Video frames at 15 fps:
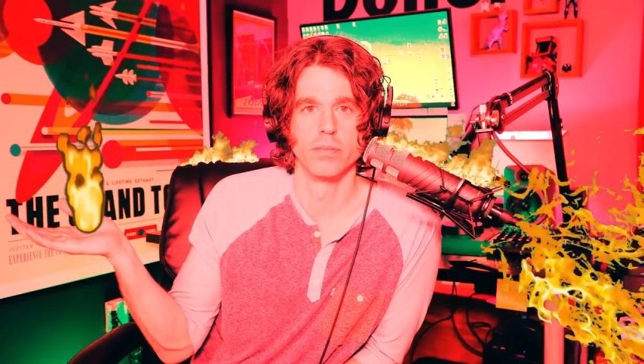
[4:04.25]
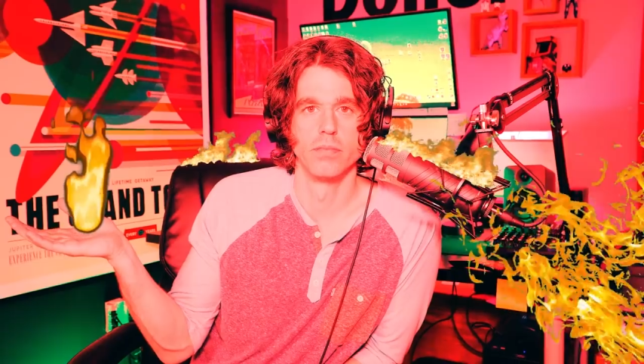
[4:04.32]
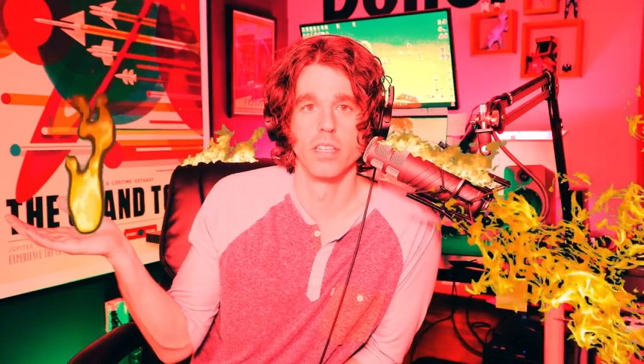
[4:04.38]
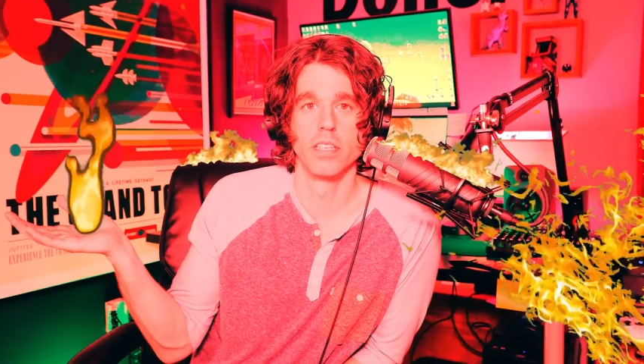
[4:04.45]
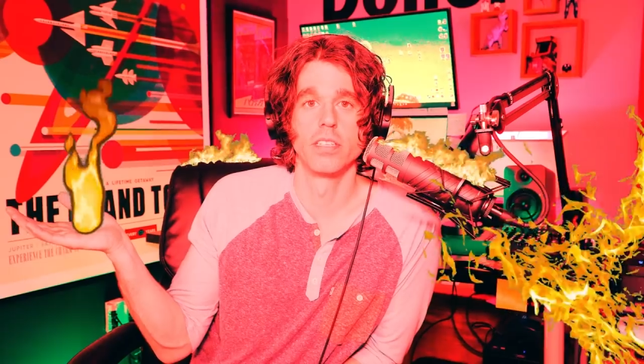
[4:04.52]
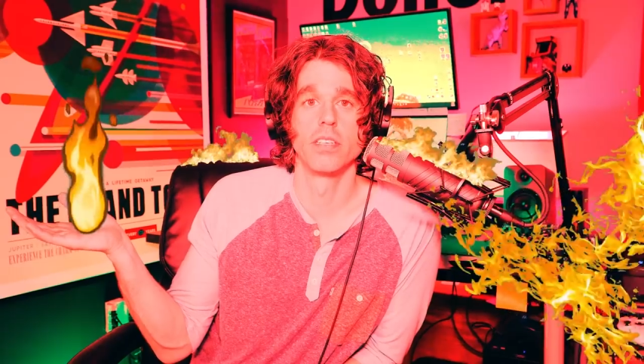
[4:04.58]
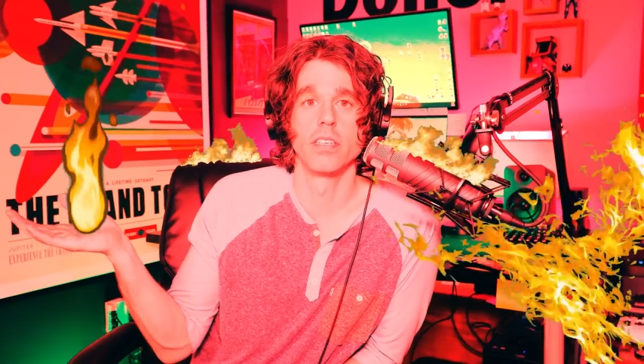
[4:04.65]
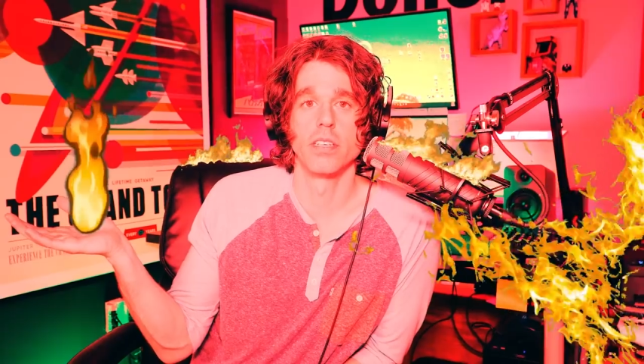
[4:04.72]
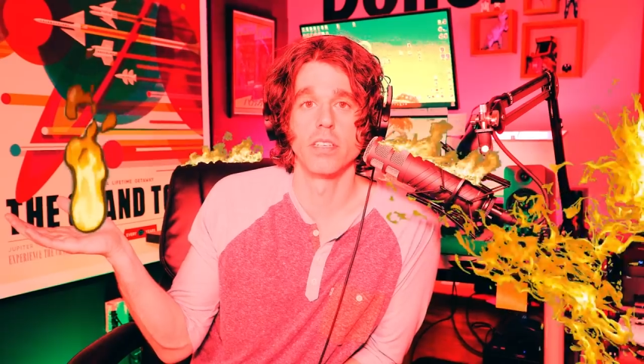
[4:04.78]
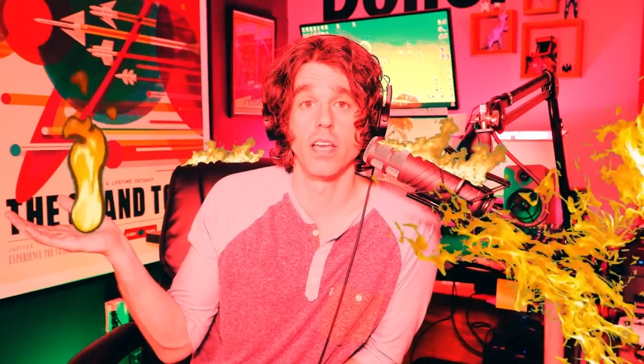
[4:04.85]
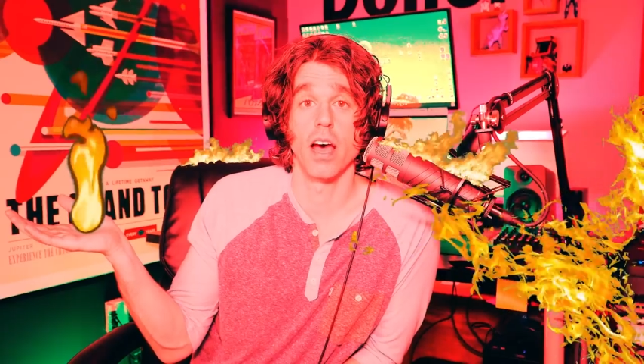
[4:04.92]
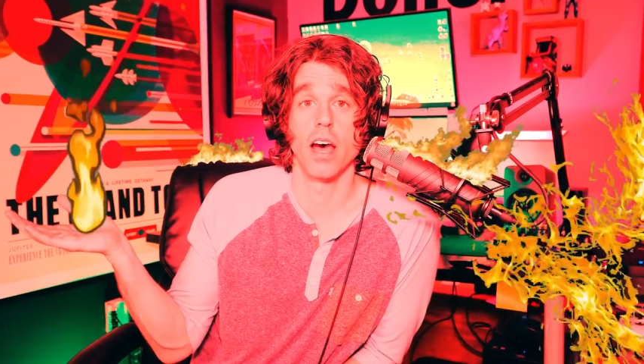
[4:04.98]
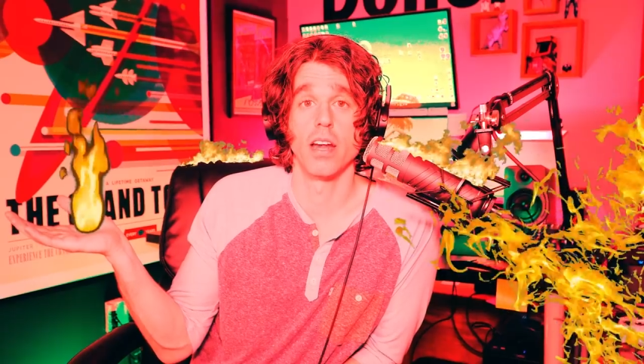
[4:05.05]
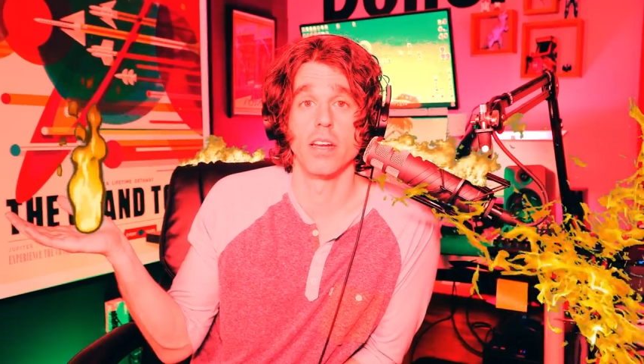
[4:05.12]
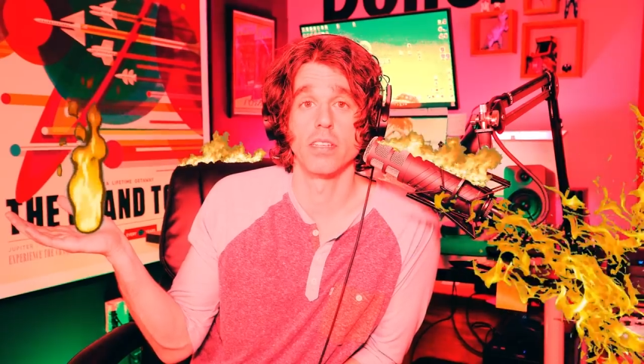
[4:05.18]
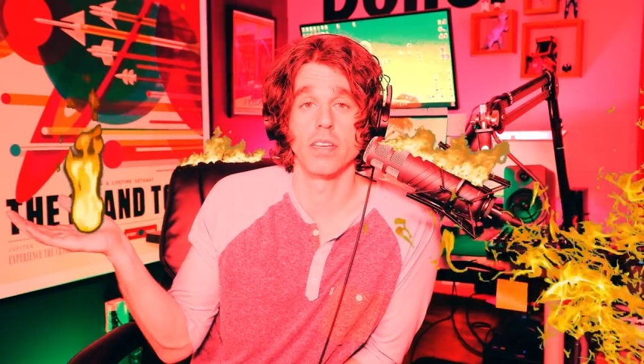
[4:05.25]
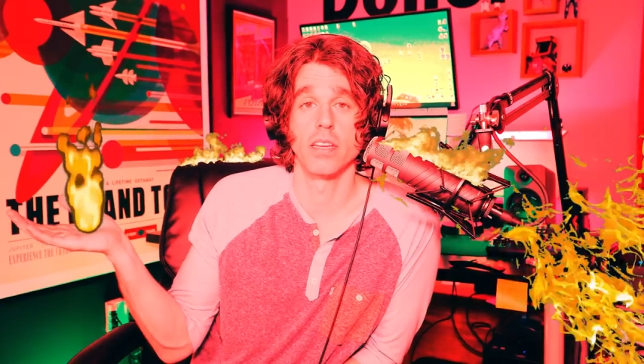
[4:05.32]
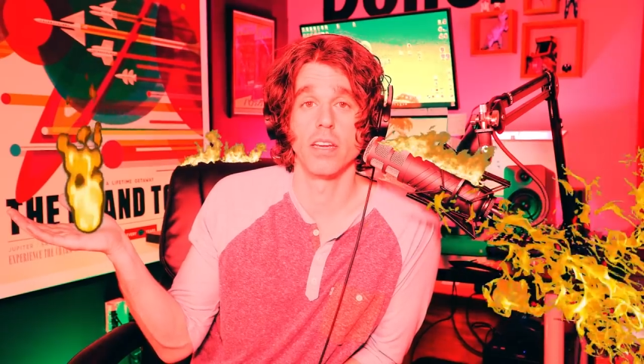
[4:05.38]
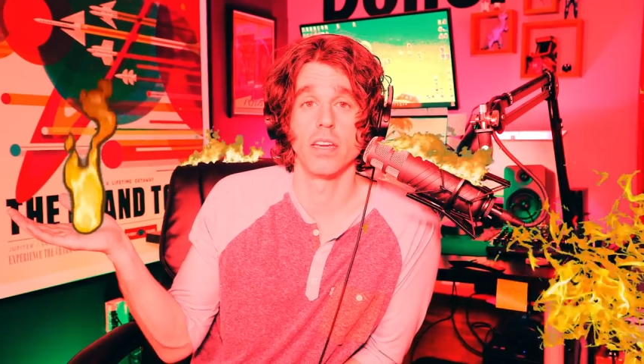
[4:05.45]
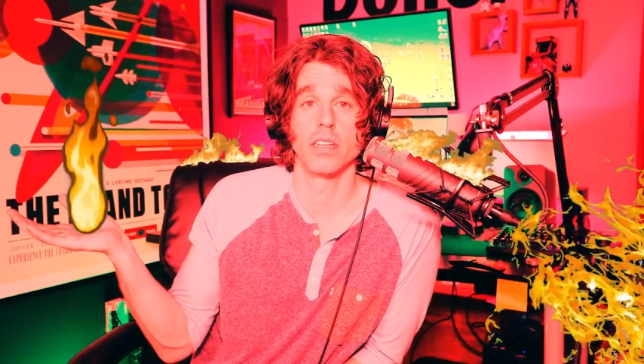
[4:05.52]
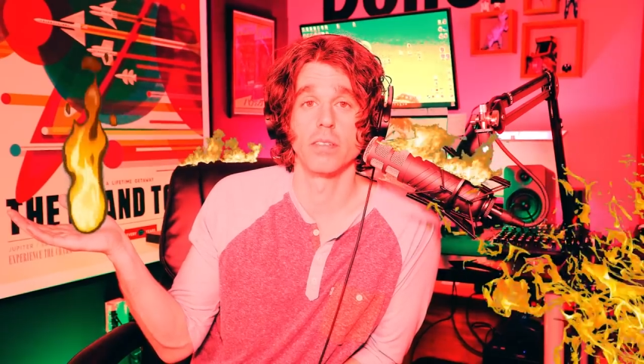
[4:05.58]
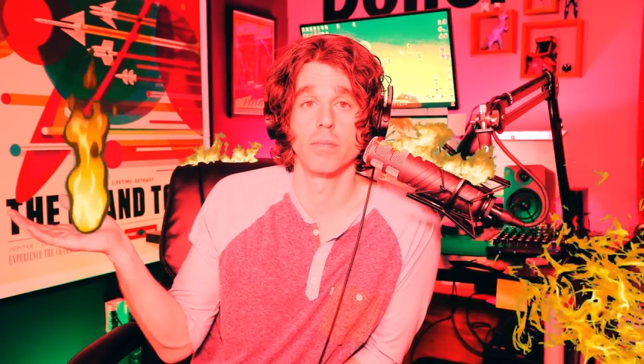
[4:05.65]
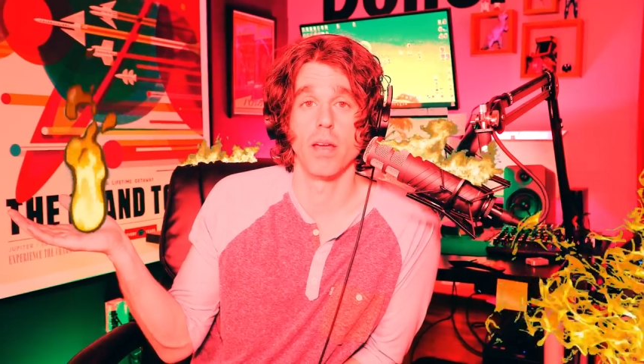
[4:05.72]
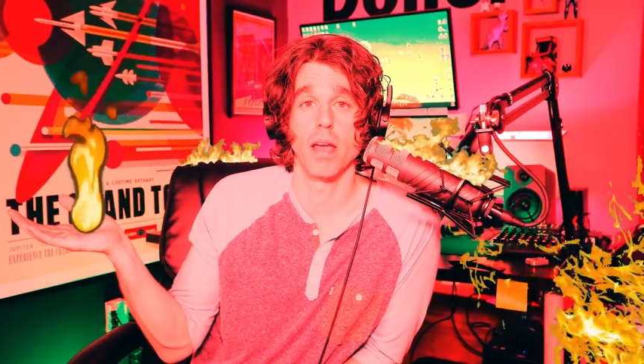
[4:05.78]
This is as hot as it gets,